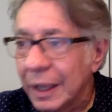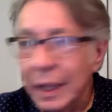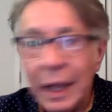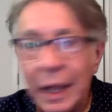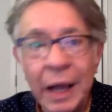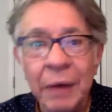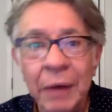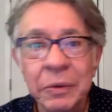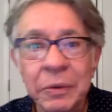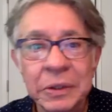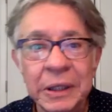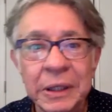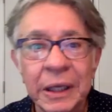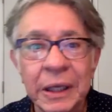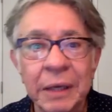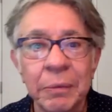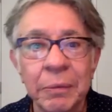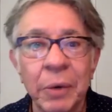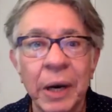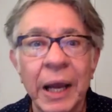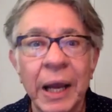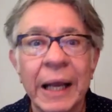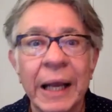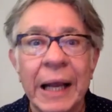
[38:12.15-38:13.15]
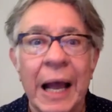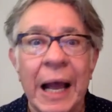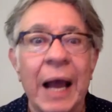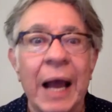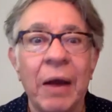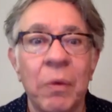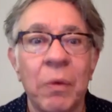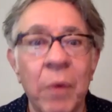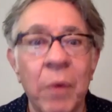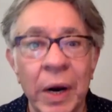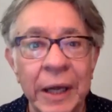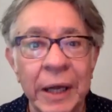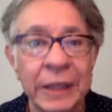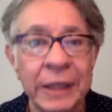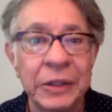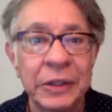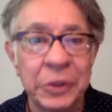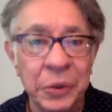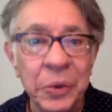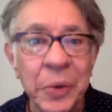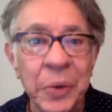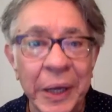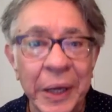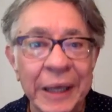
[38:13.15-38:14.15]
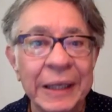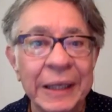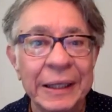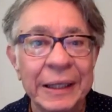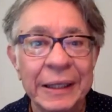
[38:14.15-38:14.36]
I was thinking more like, I want to do it.